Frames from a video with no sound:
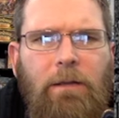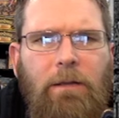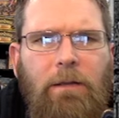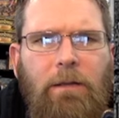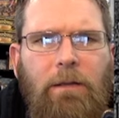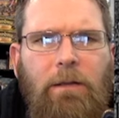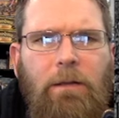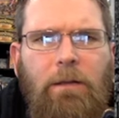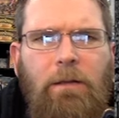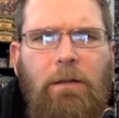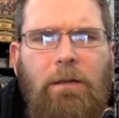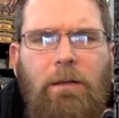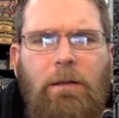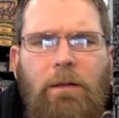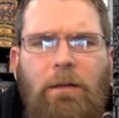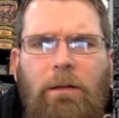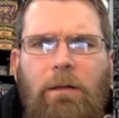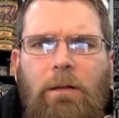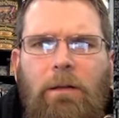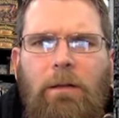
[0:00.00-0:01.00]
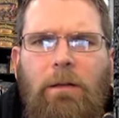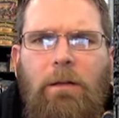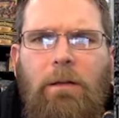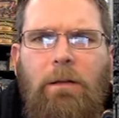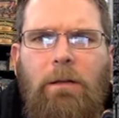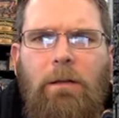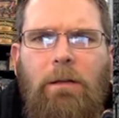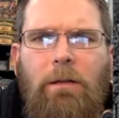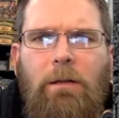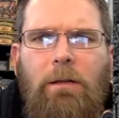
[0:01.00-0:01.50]

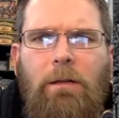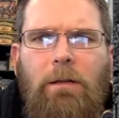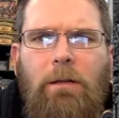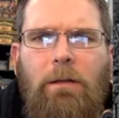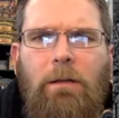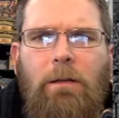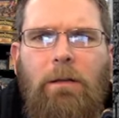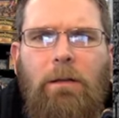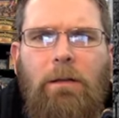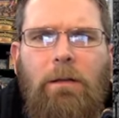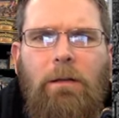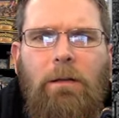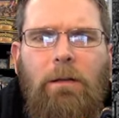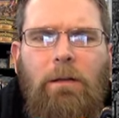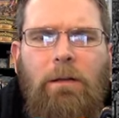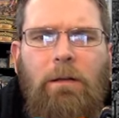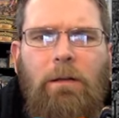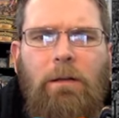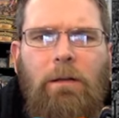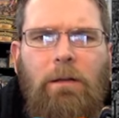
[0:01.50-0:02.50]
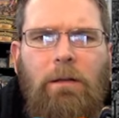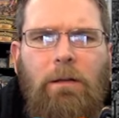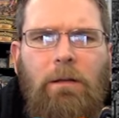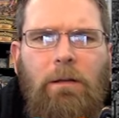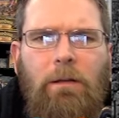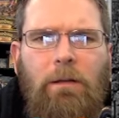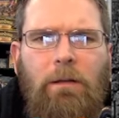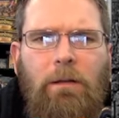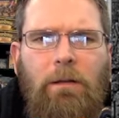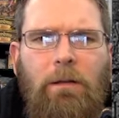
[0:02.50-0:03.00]

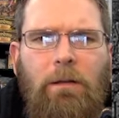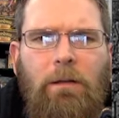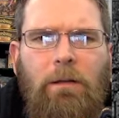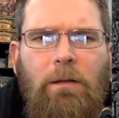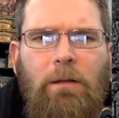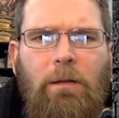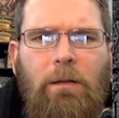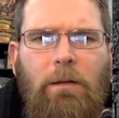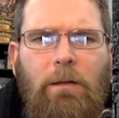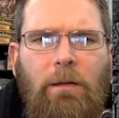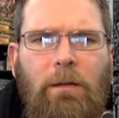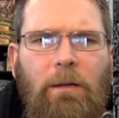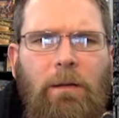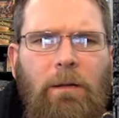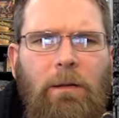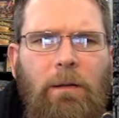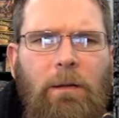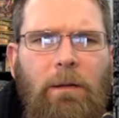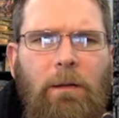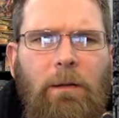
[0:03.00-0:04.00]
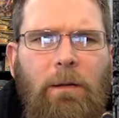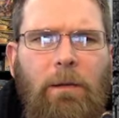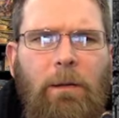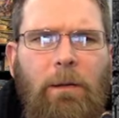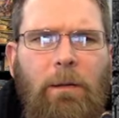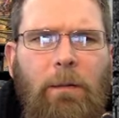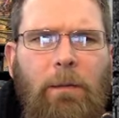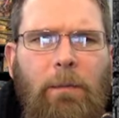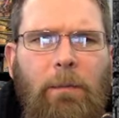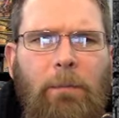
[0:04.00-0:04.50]

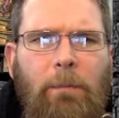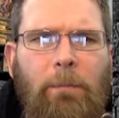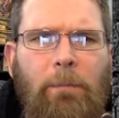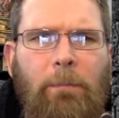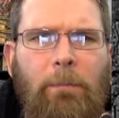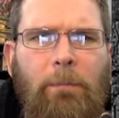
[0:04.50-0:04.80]
Nobody speaks.